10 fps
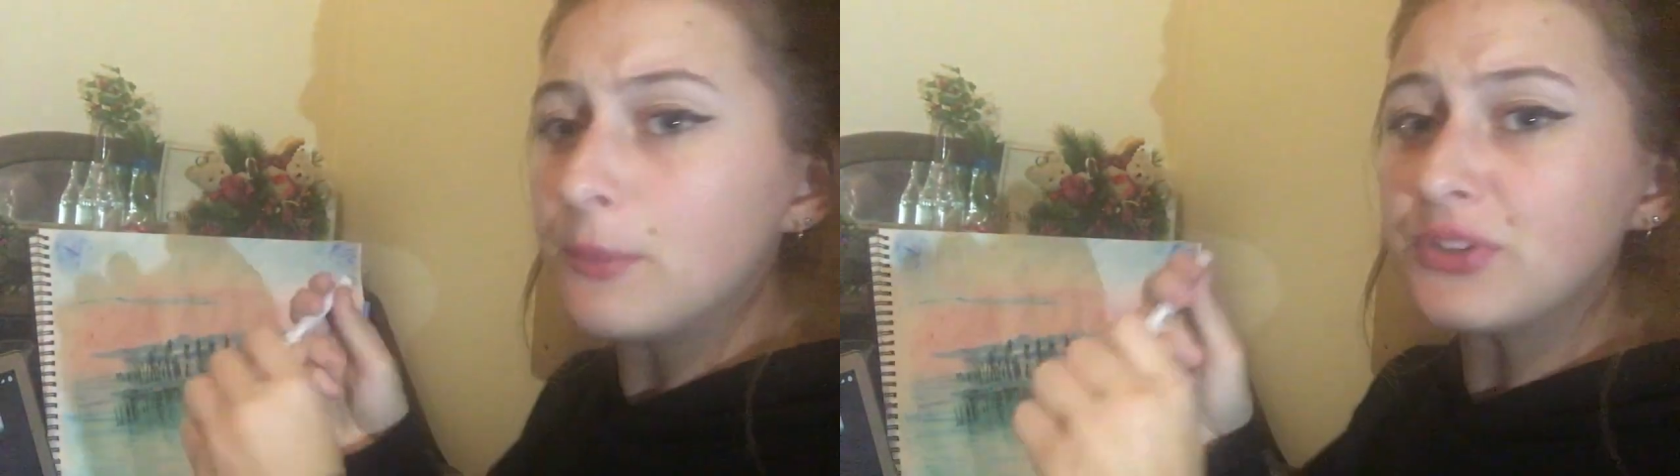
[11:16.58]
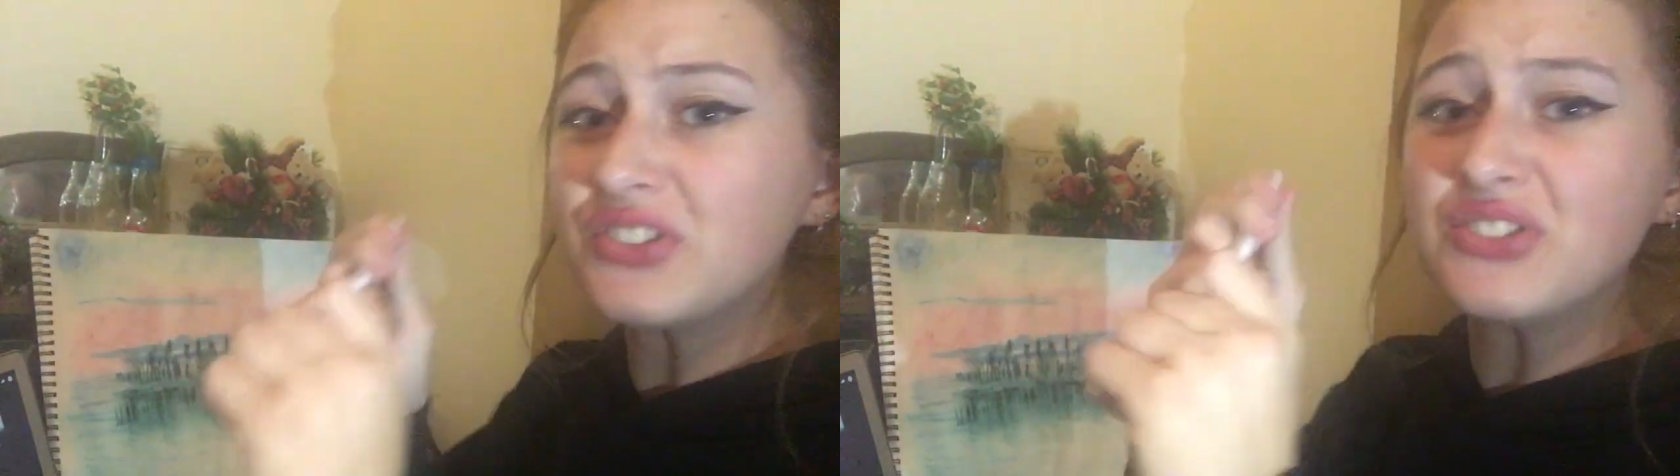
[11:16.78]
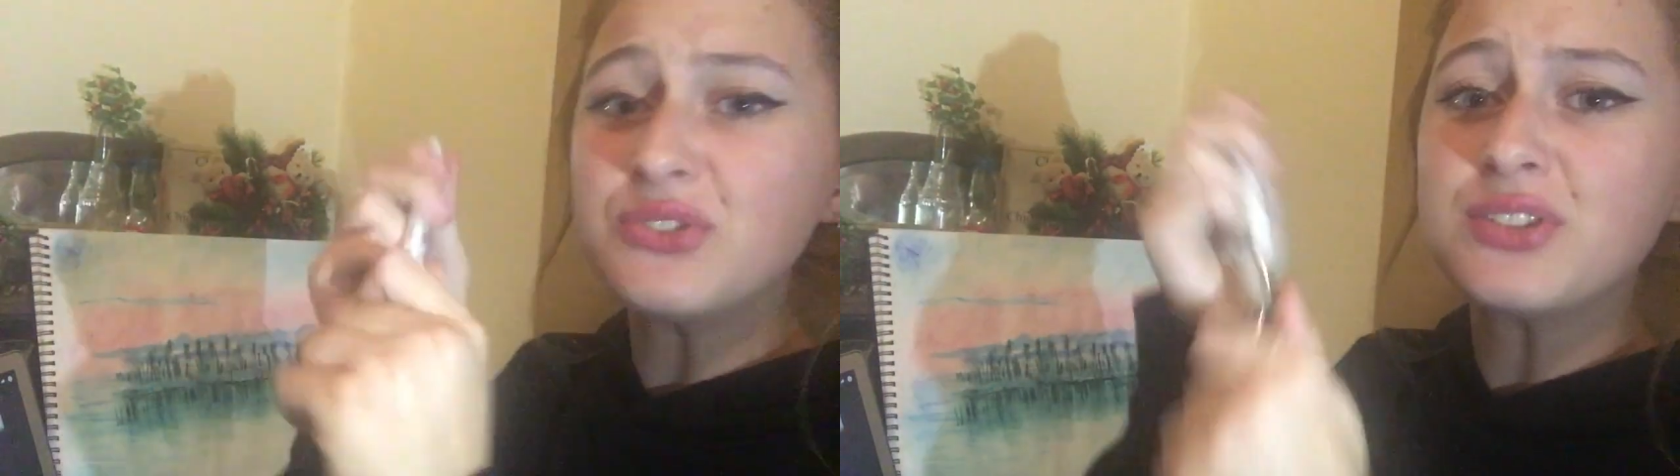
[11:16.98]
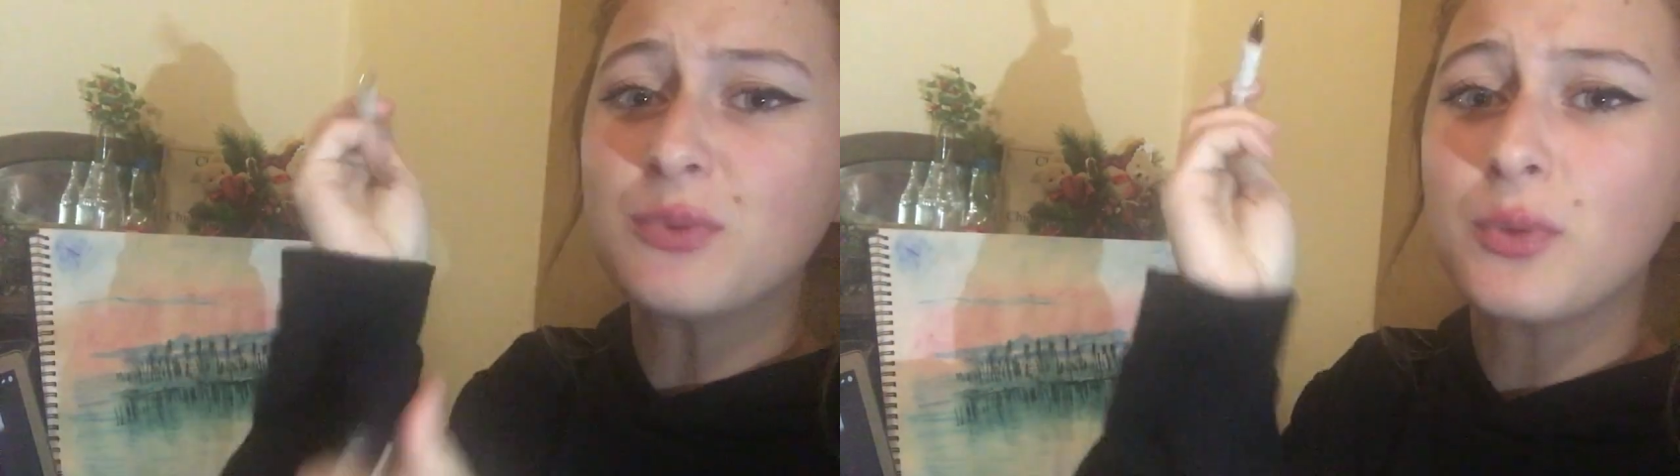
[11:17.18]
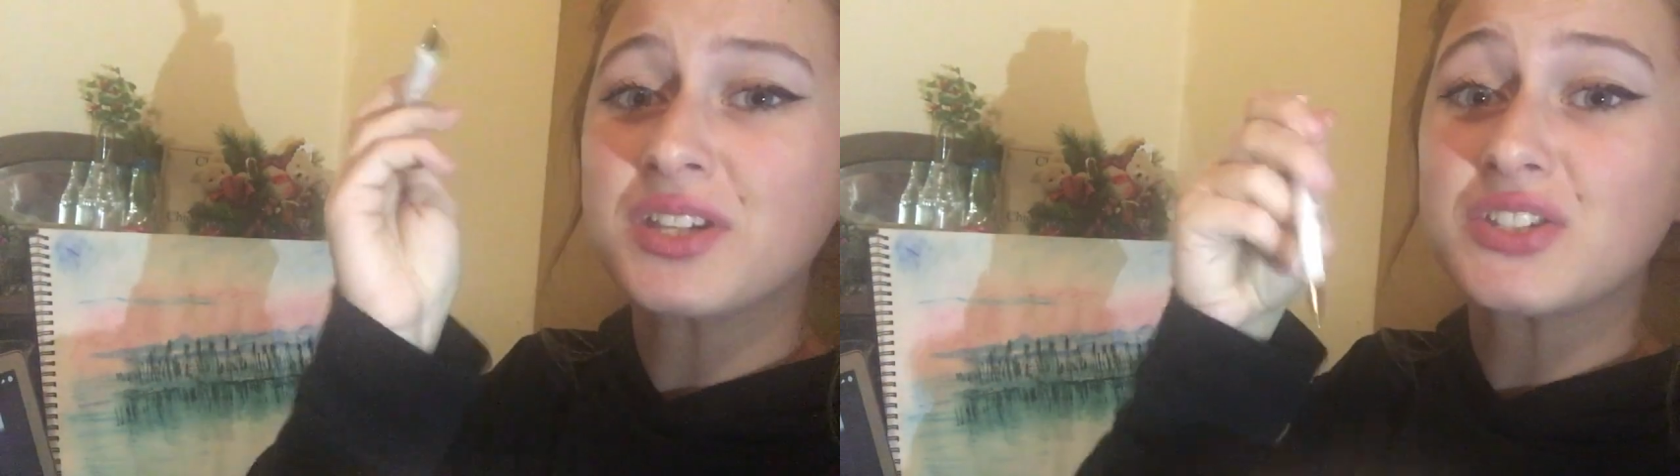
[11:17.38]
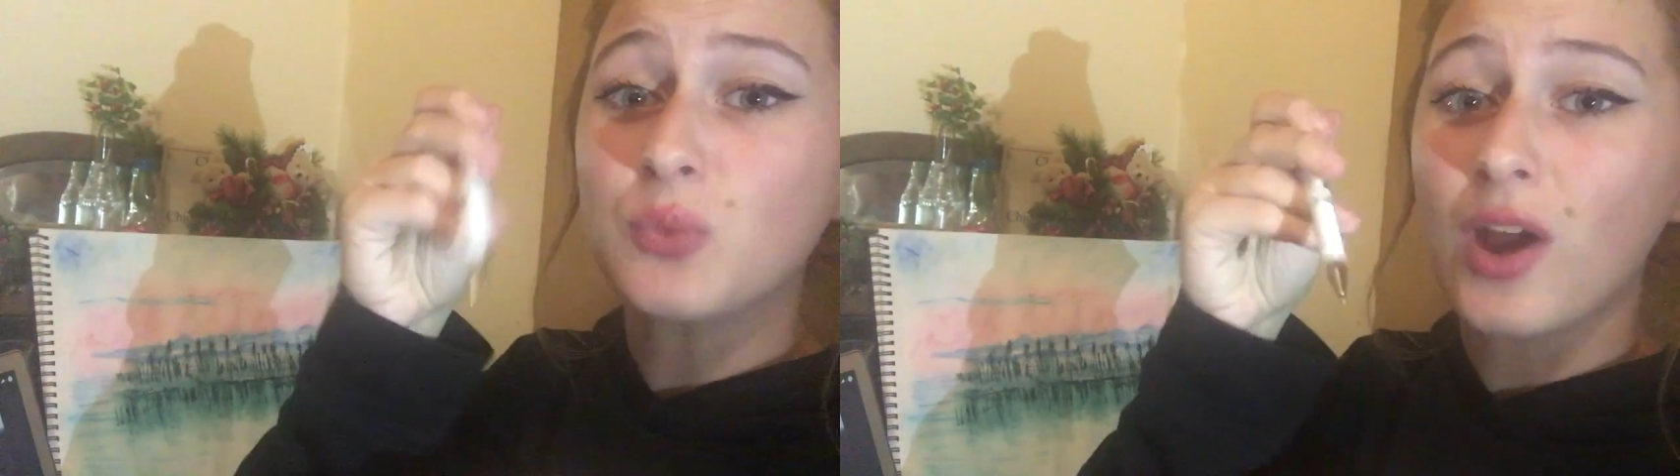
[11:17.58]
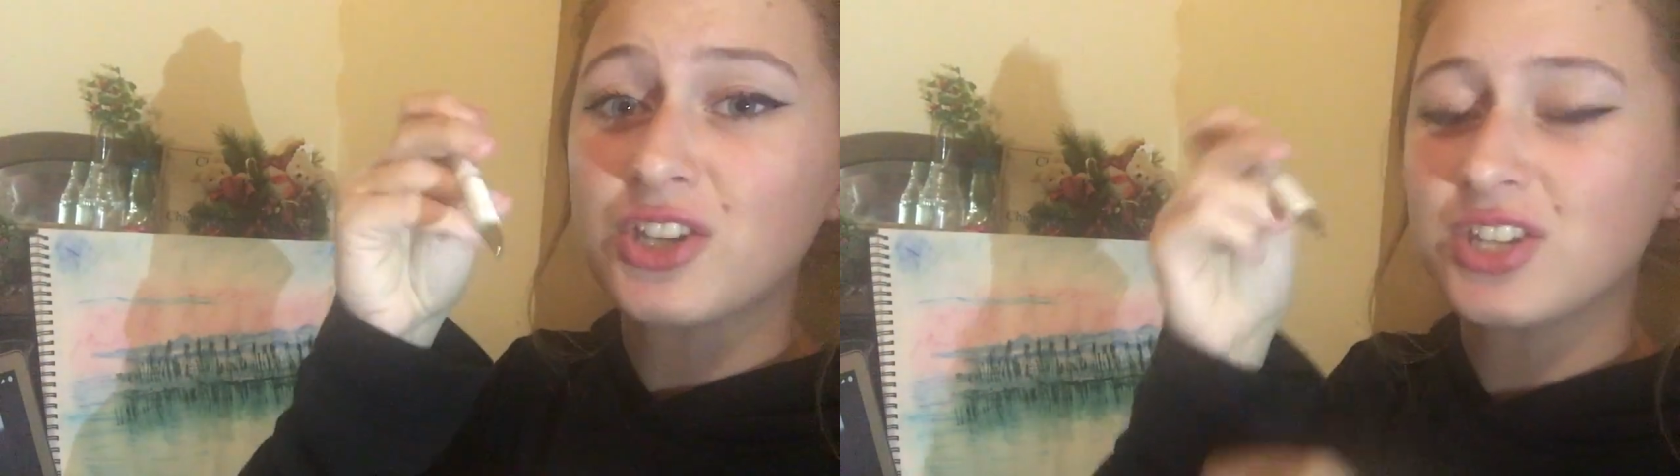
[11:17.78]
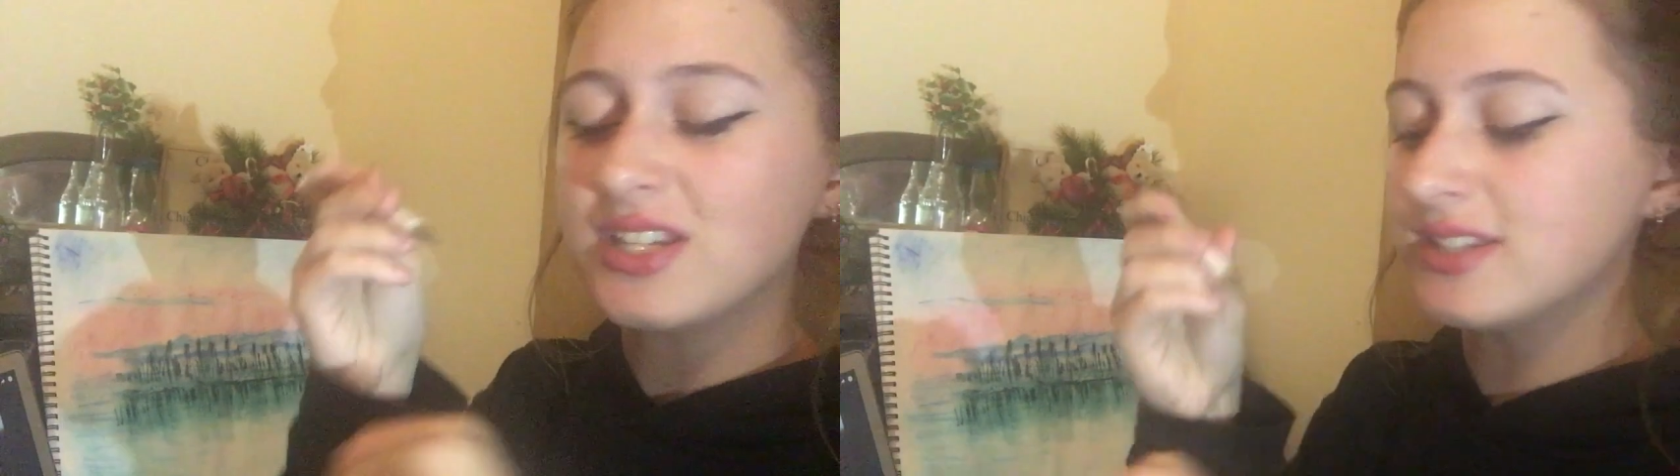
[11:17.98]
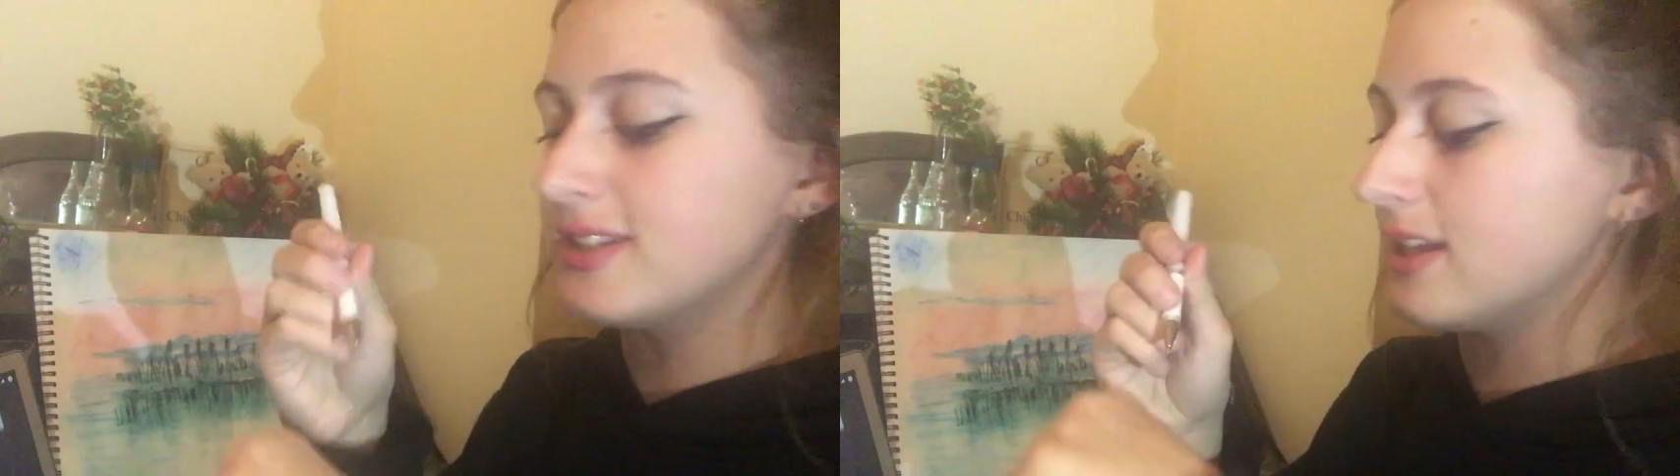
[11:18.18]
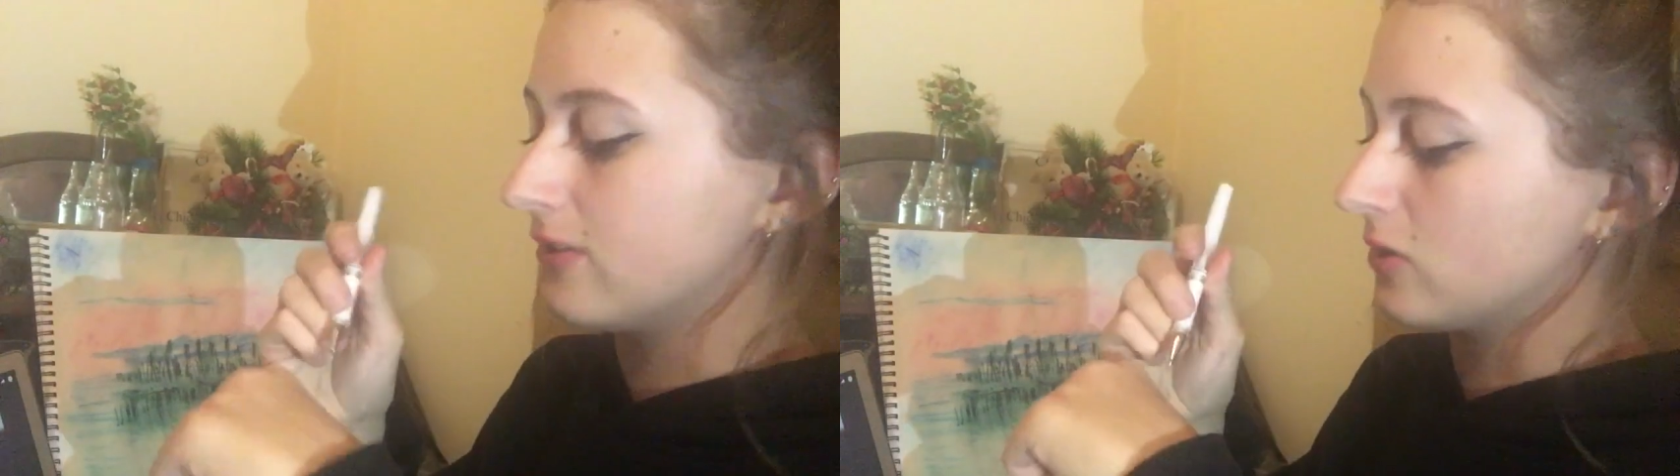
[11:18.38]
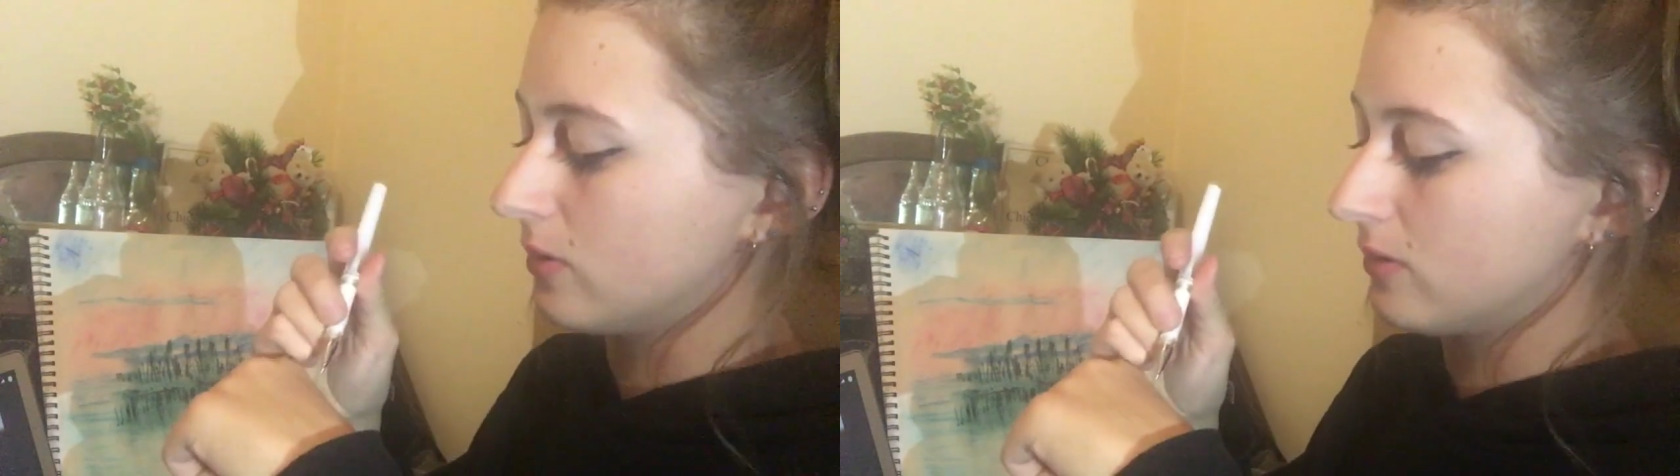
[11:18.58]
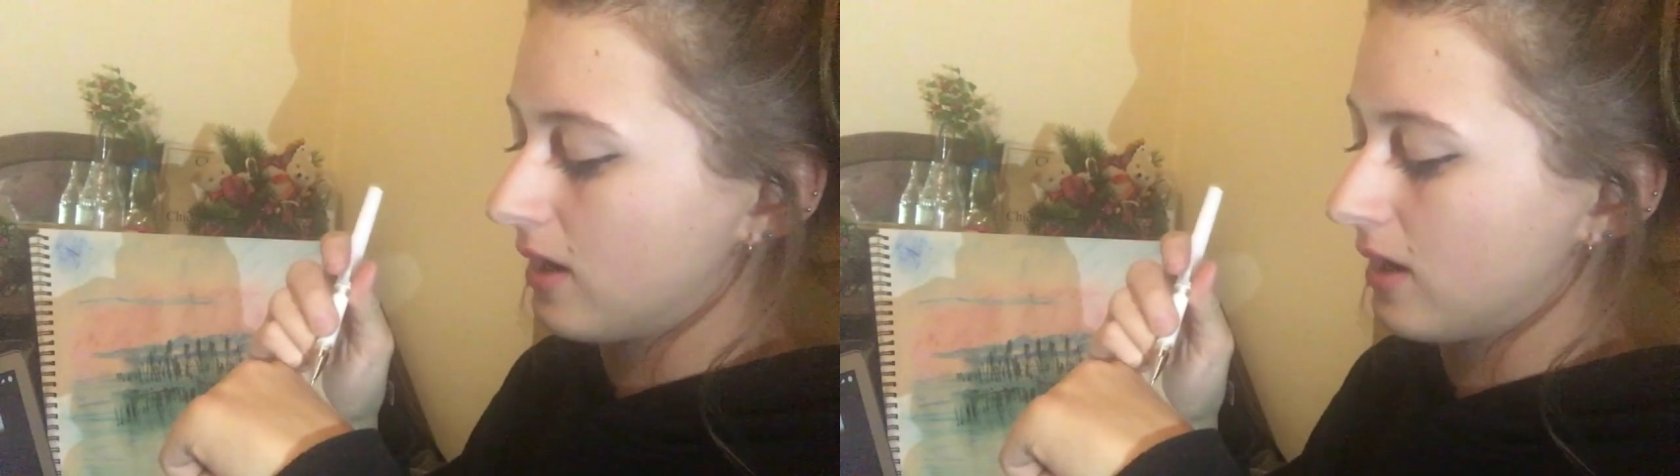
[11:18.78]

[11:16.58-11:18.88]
And we'll just do some quick swatches to see if this one